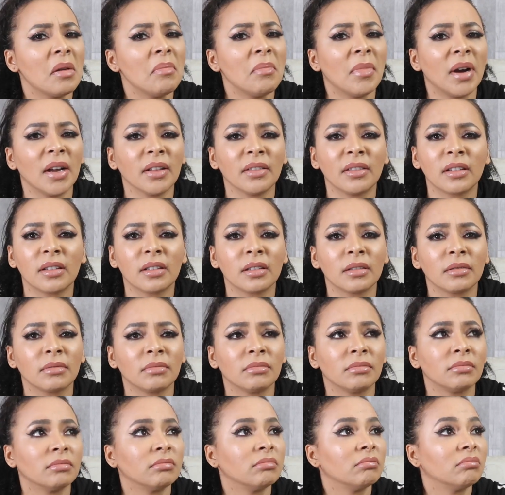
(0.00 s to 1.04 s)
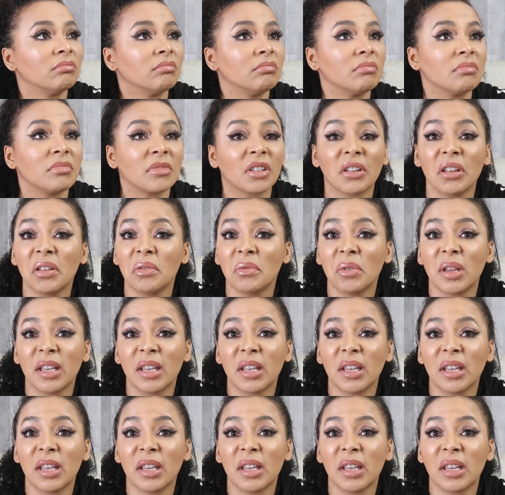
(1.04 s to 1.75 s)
a month, 3